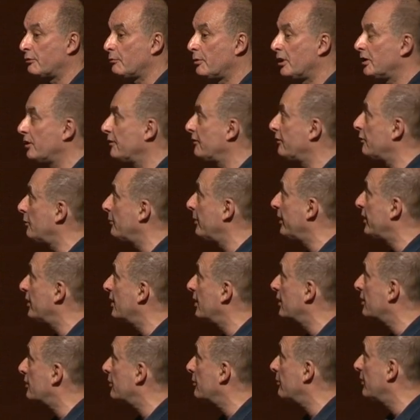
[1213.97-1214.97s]
one of the
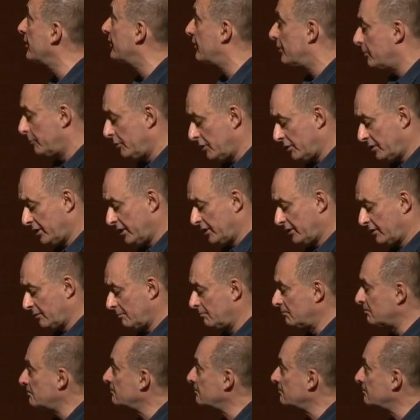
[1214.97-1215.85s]
regulatory subunits.